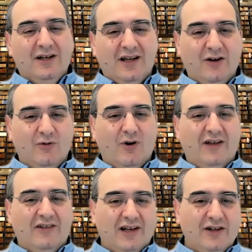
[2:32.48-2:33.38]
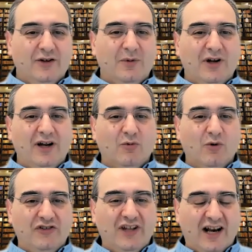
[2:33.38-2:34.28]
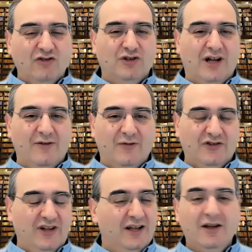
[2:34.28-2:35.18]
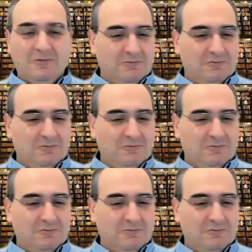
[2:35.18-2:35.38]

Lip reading: can you walk us a little bit through what's the rationale for saying,